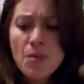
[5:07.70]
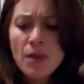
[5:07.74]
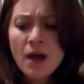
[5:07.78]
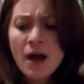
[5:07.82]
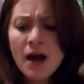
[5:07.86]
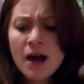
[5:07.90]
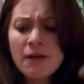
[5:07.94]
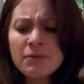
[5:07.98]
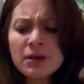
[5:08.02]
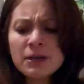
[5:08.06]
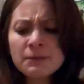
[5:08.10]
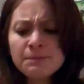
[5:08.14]

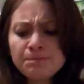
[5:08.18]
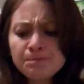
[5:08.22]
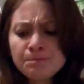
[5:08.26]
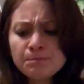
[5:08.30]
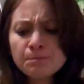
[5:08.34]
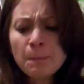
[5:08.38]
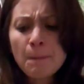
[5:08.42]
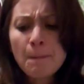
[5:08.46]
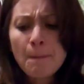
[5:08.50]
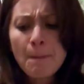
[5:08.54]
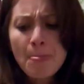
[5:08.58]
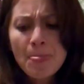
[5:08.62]
I've been
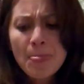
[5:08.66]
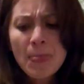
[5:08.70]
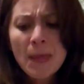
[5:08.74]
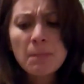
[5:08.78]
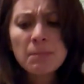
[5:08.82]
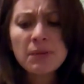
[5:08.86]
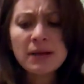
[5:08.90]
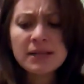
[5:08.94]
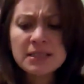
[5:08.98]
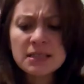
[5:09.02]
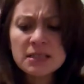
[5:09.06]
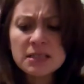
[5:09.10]

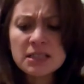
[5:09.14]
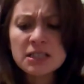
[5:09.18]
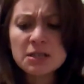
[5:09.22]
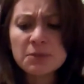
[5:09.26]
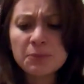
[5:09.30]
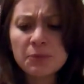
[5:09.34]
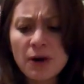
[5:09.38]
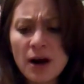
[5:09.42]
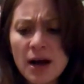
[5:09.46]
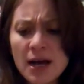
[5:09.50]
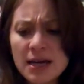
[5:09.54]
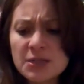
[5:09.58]
pleasantly
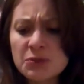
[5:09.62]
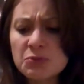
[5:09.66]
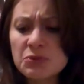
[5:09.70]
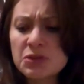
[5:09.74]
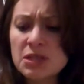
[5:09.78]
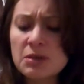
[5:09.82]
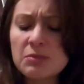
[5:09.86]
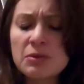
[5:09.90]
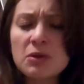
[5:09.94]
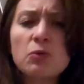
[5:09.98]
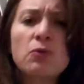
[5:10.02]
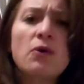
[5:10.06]
surprised with
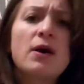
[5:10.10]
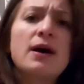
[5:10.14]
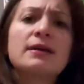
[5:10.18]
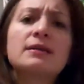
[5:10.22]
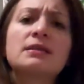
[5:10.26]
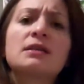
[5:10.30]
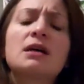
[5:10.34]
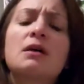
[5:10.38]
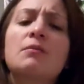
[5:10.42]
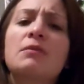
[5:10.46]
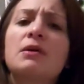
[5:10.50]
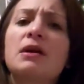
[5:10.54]
some of the wines
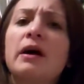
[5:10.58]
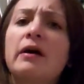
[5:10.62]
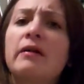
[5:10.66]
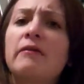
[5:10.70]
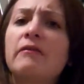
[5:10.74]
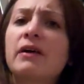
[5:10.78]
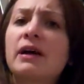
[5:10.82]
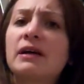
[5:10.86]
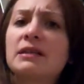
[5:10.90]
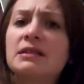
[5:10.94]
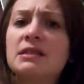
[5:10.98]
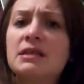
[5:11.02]
coming out of
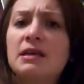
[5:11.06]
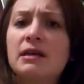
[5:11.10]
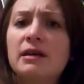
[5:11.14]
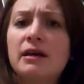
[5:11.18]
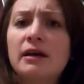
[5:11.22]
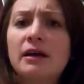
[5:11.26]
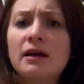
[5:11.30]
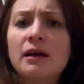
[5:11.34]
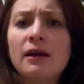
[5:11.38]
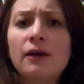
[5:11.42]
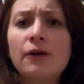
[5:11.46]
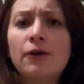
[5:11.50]

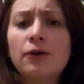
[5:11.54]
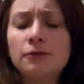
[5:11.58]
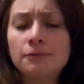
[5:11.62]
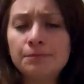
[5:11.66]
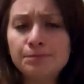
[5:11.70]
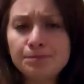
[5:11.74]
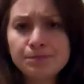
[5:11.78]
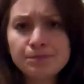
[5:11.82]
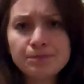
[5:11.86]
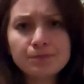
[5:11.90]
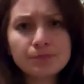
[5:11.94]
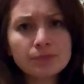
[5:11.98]
Castilla y León.
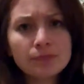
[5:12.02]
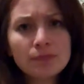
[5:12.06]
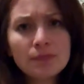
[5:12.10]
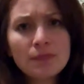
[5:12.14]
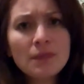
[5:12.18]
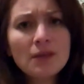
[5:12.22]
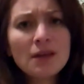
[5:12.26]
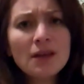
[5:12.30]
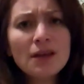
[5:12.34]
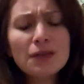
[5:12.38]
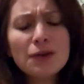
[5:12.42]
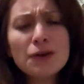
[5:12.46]

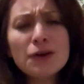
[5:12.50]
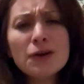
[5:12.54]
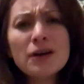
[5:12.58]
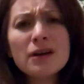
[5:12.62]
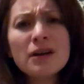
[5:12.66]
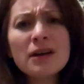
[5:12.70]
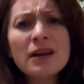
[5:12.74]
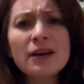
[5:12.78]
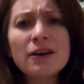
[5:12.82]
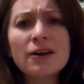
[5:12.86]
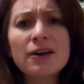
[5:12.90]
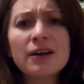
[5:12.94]
They're not
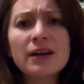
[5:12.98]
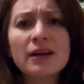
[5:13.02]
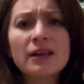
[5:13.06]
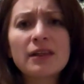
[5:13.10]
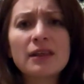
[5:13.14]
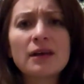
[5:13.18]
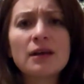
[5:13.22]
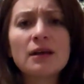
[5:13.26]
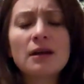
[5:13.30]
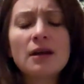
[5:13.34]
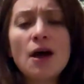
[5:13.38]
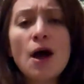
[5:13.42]
an area
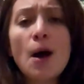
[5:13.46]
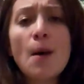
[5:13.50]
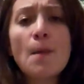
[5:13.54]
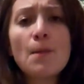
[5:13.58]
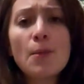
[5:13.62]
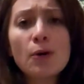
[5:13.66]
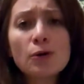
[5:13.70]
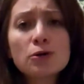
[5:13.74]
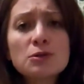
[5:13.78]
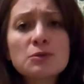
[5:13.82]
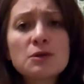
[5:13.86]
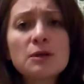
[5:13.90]
that
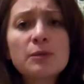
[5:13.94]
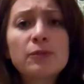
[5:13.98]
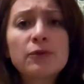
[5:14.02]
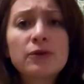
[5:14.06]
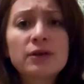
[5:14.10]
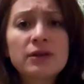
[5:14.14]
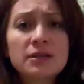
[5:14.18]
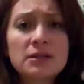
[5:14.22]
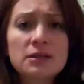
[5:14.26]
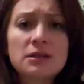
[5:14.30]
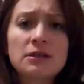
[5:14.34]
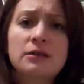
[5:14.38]
most people
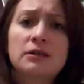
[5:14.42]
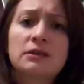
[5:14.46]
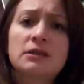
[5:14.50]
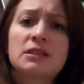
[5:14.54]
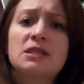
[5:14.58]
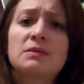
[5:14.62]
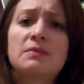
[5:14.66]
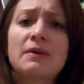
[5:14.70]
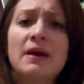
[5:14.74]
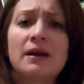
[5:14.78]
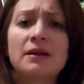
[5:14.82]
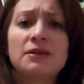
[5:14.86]
consider as
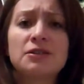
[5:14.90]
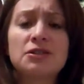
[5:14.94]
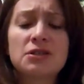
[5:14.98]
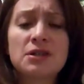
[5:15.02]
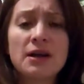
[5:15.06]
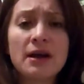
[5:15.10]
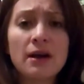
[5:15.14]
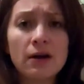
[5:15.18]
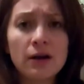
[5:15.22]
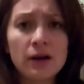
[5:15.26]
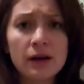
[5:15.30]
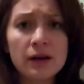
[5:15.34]
Spanish
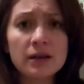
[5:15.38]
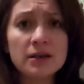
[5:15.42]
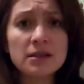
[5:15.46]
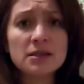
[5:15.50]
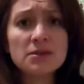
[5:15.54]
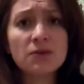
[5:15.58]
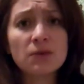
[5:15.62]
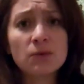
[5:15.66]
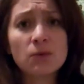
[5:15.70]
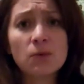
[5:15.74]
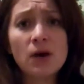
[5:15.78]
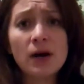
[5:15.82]
areas
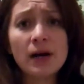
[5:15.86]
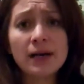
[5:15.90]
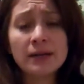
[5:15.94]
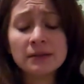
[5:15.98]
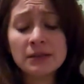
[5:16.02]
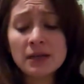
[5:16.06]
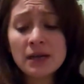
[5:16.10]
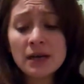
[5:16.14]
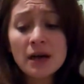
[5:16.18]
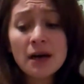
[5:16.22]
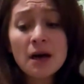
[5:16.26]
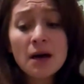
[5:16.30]
for wine,
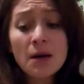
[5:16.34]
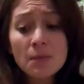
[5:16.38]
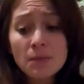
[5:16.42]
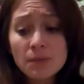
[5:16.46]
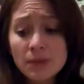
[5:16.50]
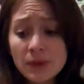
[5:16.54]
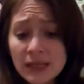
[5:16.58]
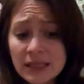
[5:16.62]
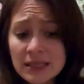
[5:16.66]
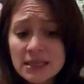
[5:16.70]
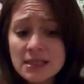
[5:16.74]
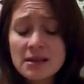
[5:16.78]

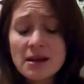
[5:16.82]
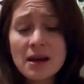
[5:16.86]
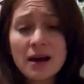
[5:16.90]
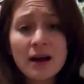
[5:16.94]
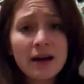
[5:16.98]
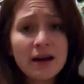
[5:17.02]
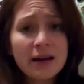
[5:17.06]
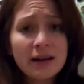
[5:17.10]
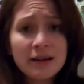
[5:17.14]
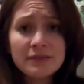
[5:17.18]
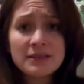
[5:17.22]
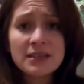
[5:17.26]
but
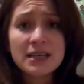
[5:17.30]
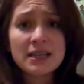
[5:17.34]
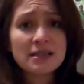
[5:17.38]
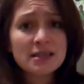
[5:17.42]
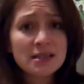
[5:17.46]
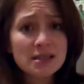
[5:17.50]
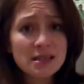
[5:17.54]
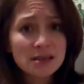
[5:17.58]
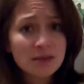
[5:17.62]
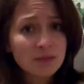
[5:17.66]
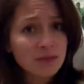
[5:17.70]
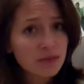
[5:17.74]
I have
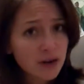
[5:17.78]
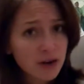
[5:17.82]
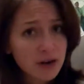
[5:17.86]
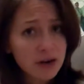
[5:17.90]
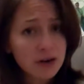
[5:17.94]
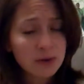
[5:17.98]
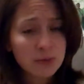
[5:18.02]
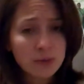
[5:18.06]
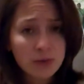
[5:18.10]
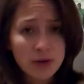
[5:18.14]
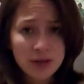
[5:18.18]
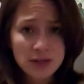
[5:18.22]
tasted some very
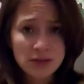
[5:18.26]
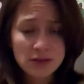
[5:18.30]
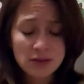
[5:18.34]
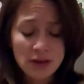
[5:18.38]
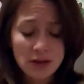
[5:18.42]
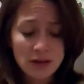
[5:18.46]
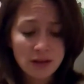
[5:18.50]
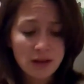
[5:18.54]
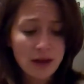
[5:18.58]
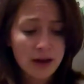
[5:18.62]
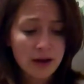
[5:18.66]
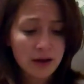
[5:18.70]
good wines out
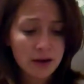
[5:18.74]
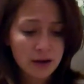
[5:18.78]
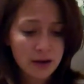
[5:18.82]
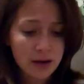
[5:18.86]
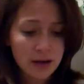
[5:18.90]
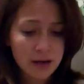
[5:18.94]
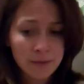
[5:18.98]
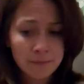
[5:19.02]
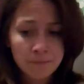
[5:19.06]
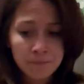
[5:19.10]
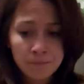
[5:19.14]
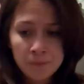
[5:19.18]
of the
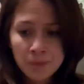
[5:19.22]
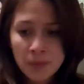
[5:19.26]
area.